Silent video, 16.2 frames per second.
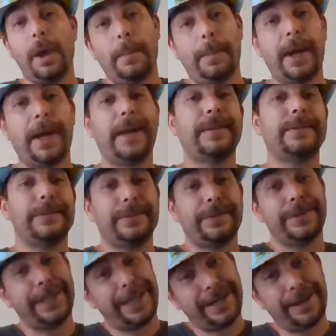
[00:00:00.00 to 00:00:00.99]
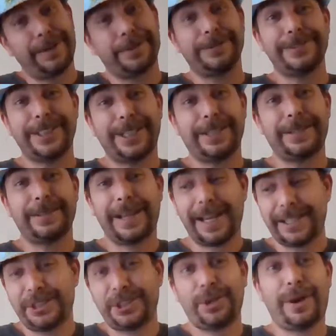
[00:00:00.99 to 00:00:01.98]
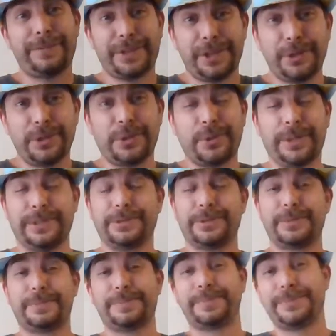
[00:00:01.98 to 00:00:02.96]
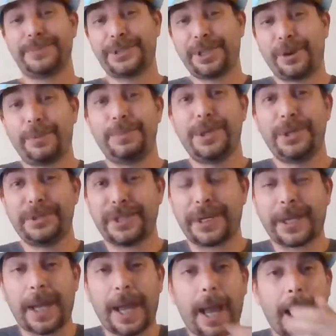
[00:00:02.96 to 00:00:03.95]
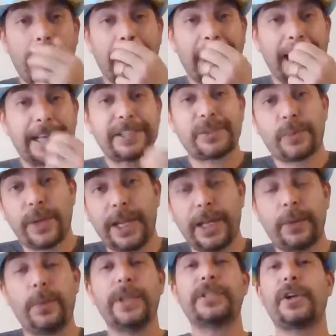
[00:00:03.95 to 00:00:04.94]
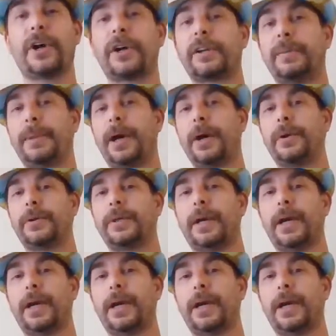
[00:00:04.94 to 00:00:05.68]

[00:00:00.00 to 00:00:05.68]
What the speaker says: But I had to show off the new toys. So music. Last week we talked about